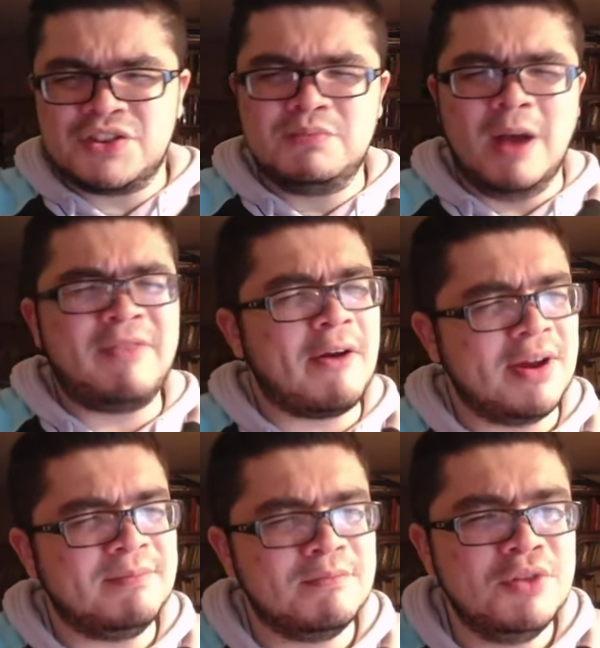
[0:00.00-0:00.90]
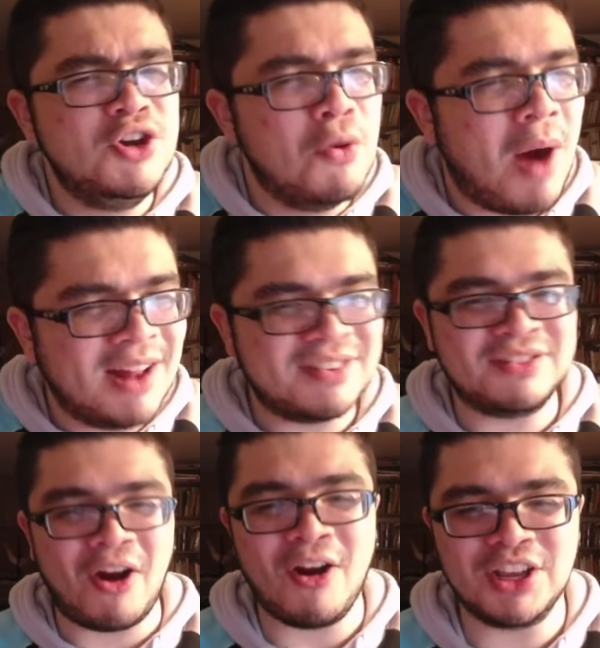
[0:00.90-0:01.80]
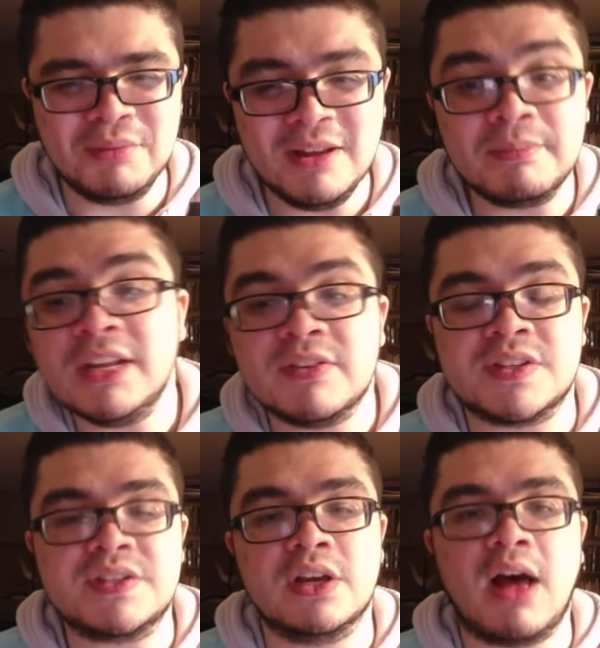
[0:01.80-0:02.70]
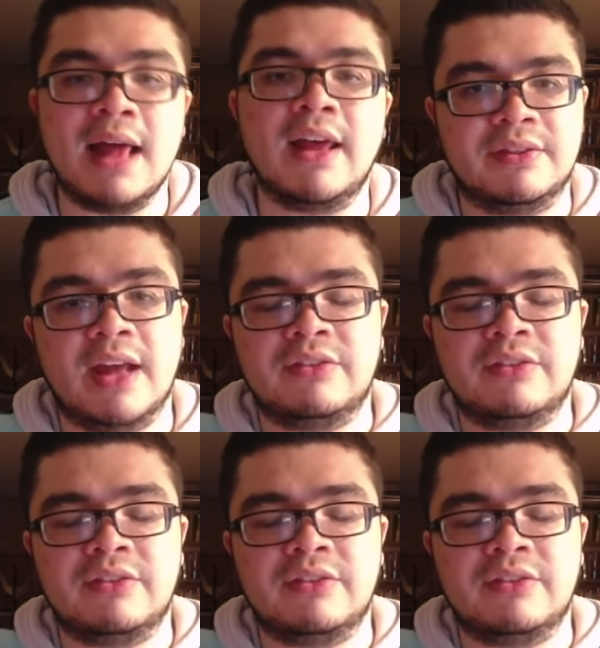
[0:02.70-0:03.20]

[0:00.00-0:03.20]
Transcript: A very nuanced argument, but even still, I like that.